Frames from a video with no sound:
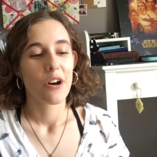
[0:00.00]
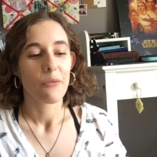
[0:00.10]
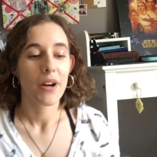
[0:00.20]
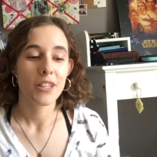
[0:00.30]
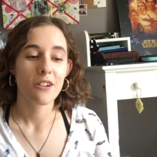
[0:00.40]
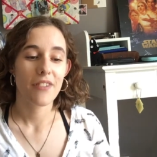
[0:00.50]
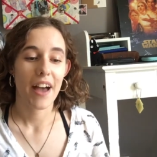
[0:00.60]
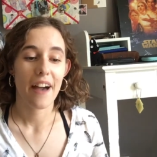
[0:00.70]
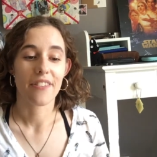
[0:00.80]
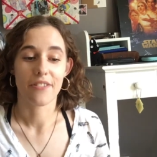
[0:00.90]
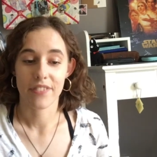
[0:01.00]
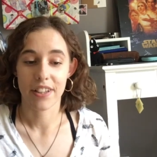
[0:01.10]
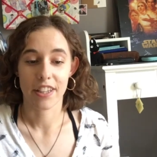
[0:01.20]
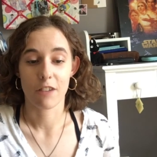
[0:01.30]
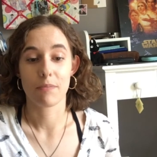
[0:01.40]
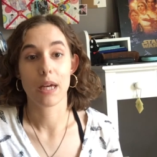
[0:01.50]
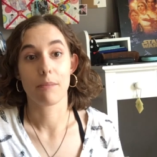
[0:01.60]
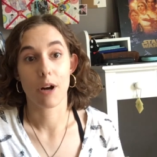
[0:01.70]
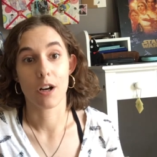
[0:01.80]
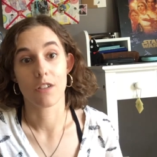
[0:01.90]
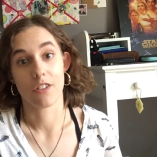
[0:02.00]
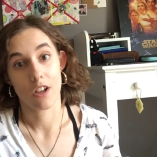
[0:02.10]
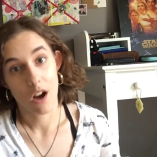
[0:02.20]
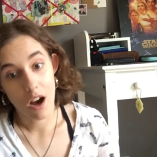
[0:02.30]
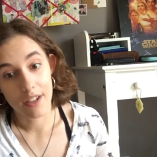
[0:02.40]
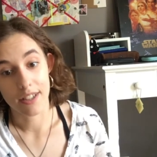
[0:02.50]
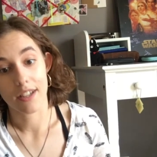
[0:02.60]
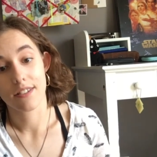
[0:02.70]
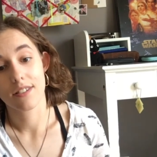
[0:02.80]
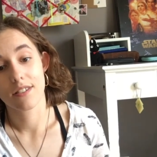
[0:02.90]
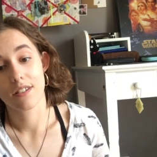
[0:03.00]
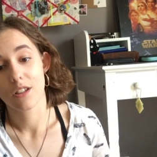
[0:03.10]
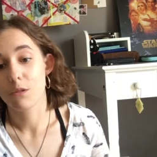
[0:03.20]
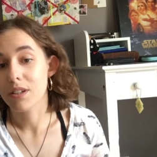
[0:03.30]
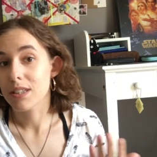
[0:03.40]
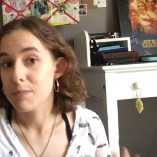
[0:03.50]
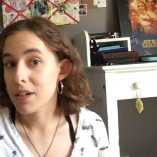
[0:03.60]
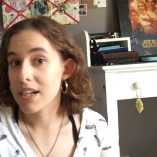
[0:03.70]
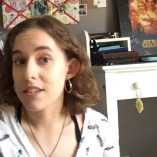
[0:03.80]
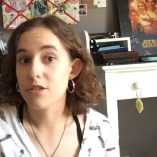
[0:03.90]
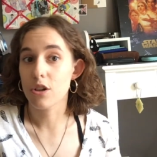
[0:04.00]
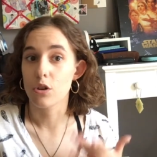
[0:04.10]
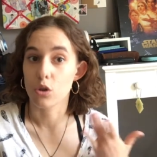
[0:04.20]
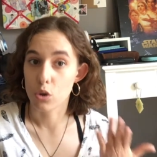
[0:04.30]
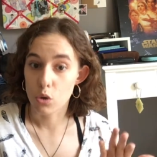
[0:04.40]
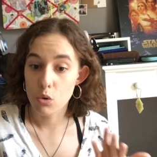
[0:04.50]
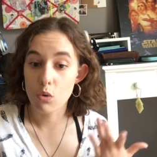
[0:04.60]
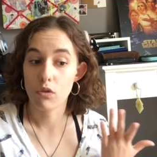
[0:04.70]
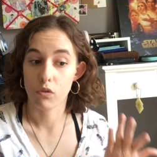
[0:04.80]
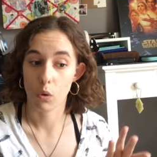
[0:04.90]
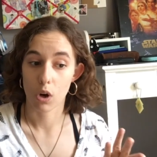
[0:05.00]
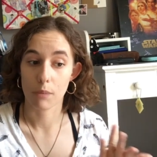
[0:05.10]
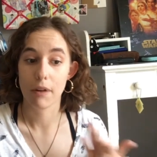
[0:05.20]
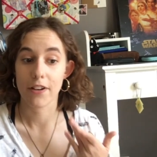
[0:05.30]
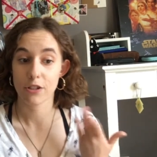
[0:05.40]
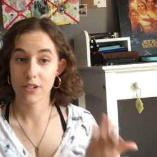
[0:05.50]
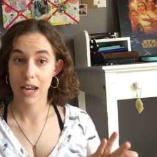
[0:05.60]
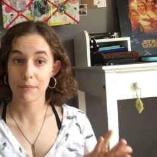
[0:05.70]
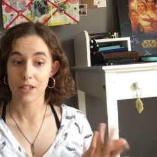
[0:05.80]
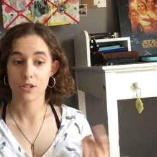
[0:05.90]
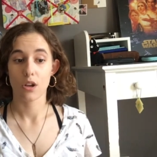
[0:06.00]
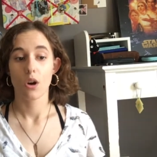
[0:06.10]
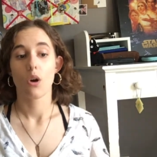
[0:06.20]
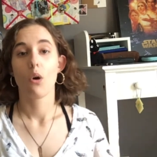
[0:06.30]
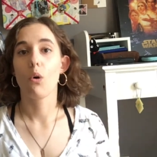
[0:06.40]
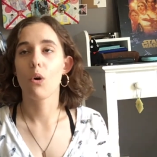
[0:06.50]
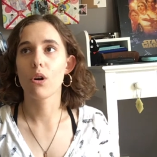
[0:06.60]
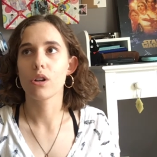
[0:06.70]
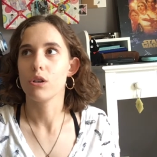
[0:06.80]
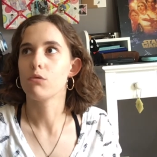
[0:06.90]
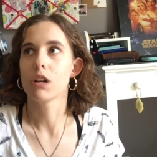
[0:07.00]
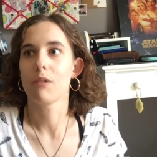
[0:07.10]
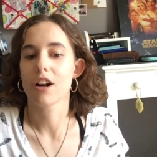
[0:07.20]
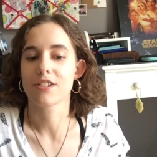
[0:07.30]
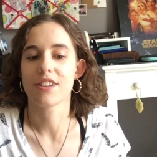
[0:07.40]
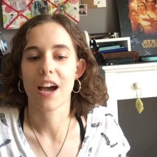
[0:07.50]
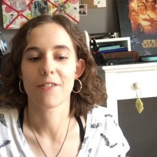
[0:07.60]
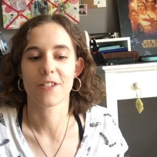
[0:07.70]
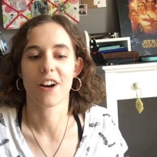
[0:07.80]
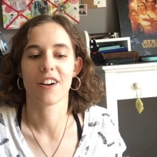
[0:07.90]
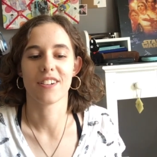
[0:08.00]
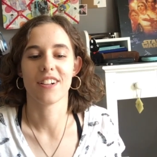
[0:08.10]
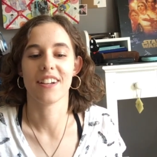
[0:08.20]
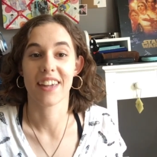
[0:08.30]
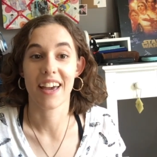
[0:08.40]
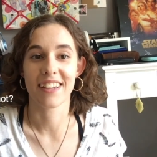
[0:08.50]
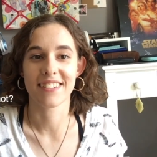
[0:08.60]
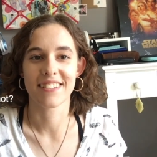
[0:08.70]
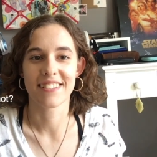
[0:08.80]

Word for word: When you've had the feeling of being part of an audience, you experienced a new form of entertainment, or you rewatched Avatar again,